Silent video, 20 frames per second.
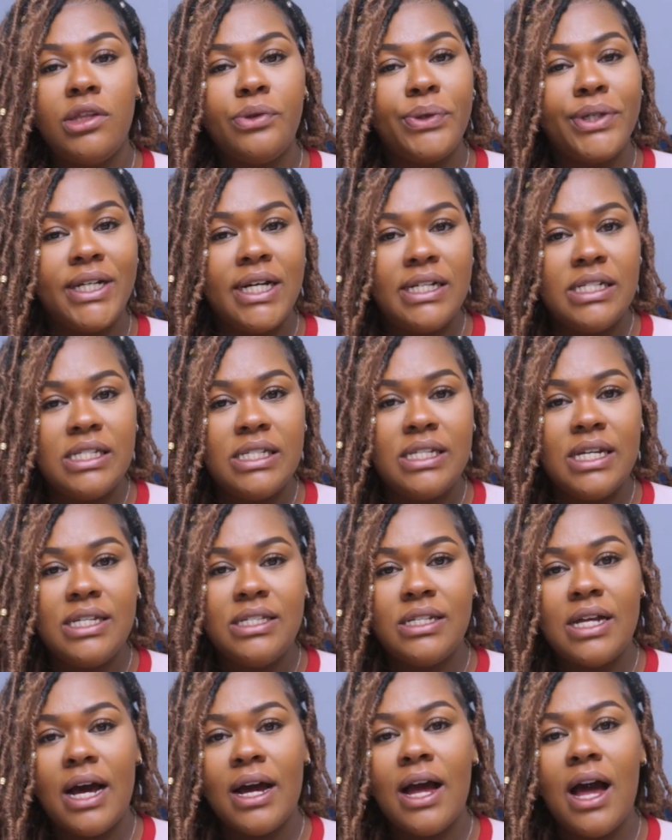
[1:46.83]

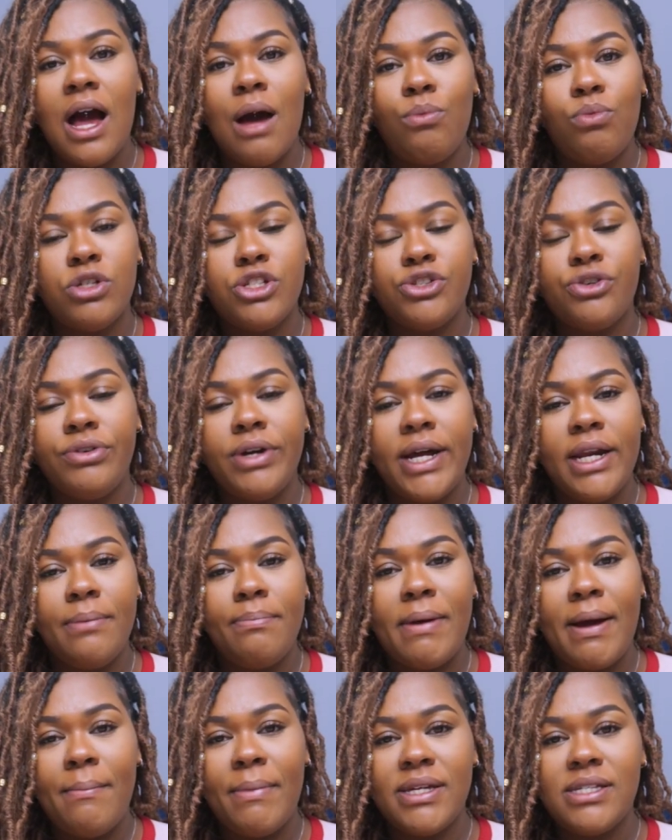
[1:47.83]
allure96.com was
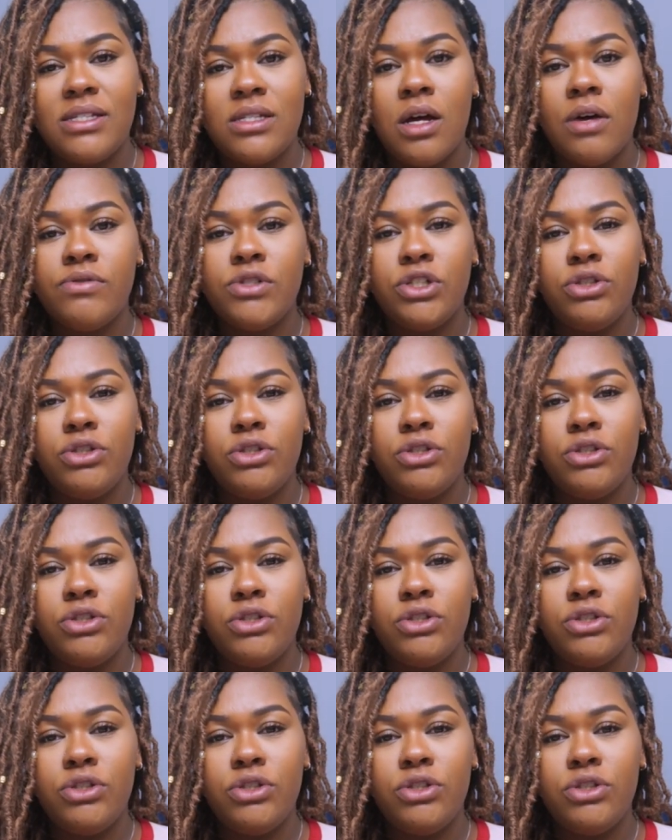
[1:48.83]
created by myself,